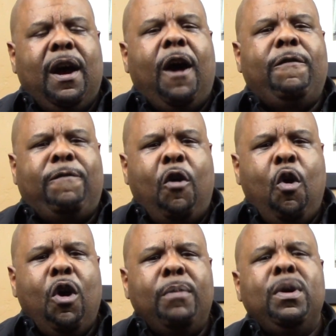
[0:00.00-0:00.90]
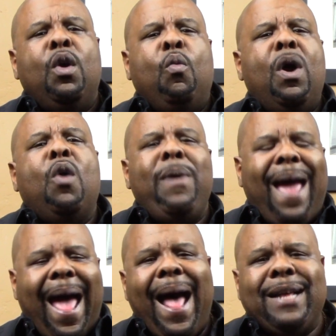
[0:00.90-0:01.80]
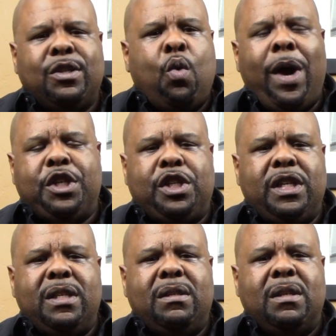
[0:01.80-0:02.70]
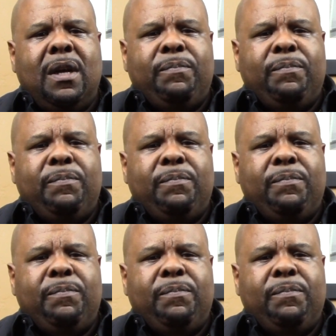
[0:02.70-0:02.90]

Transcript: A form where we ask questions